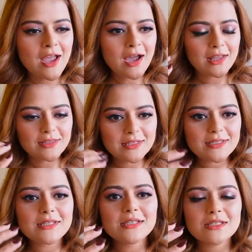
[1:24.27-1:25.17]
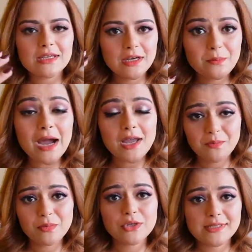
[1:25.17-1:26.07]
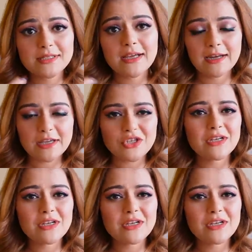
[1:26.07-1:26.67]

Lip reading: And this is in my personal collection.